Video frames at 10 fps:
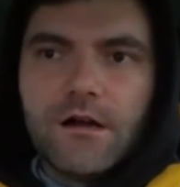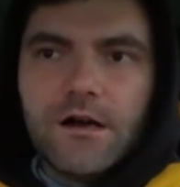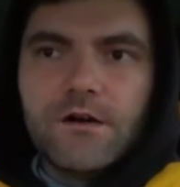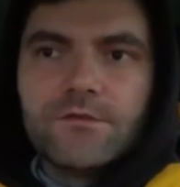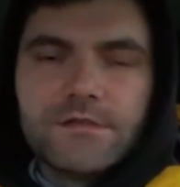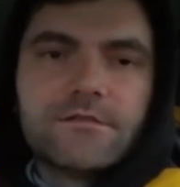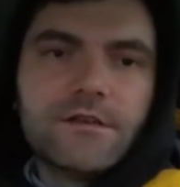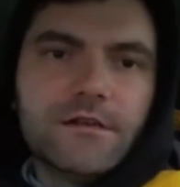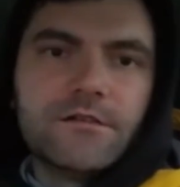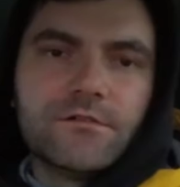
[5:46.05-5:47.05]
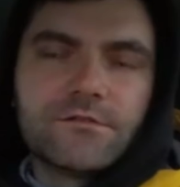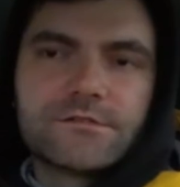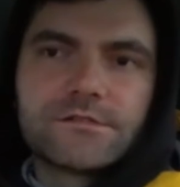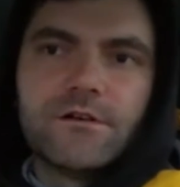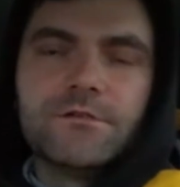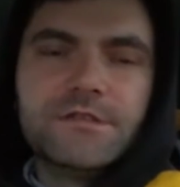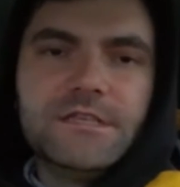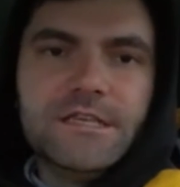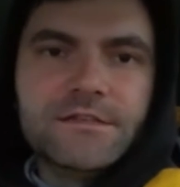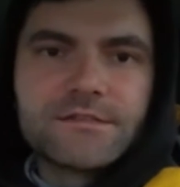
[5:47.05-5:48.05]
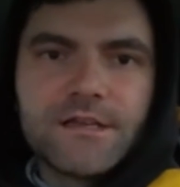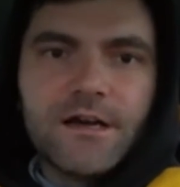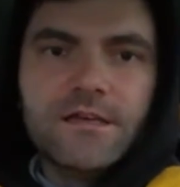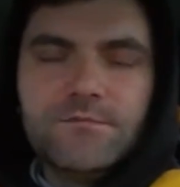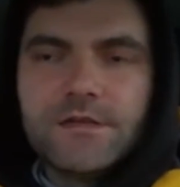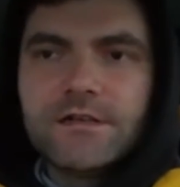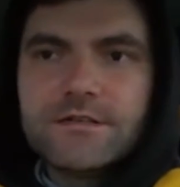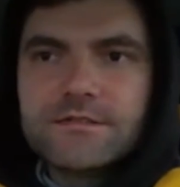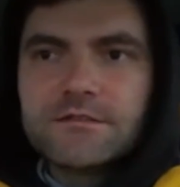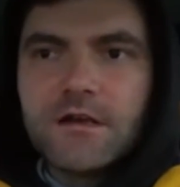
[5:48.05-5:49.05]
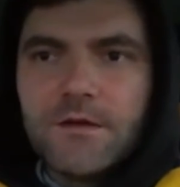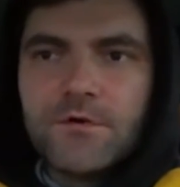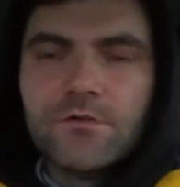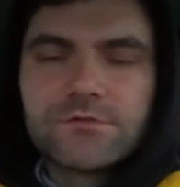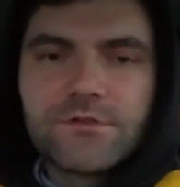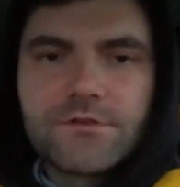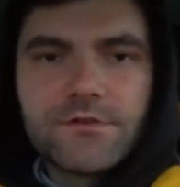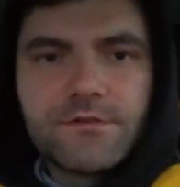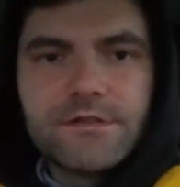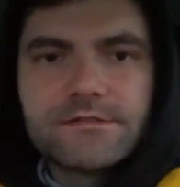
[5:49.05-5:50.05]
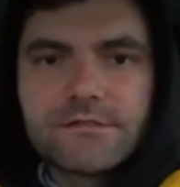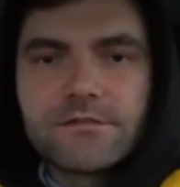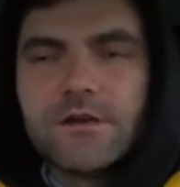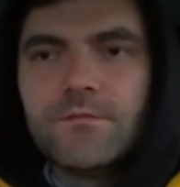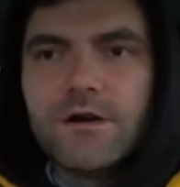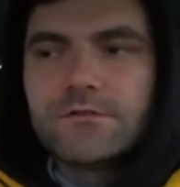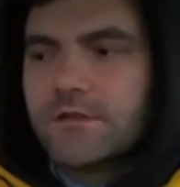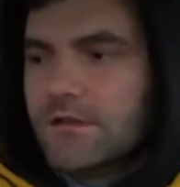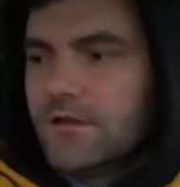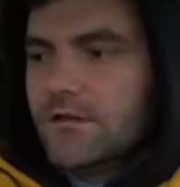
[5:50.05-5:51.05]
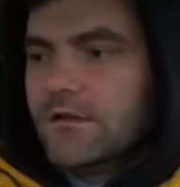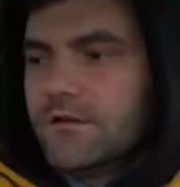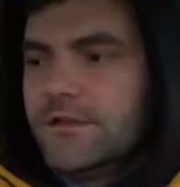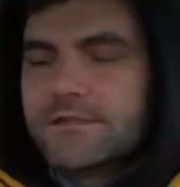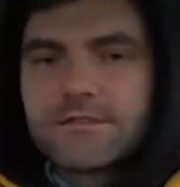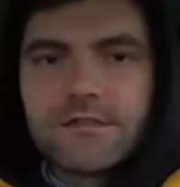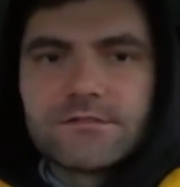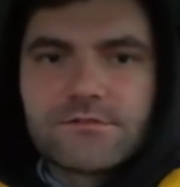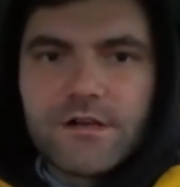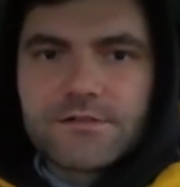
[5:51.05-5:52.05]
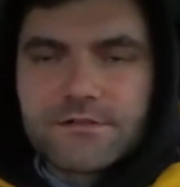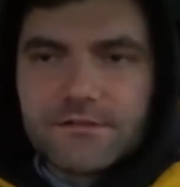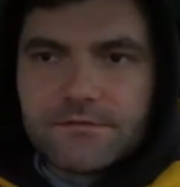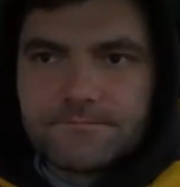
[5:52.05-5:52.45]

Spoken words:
how it really looks on the inside, because I'm also curious about its construction.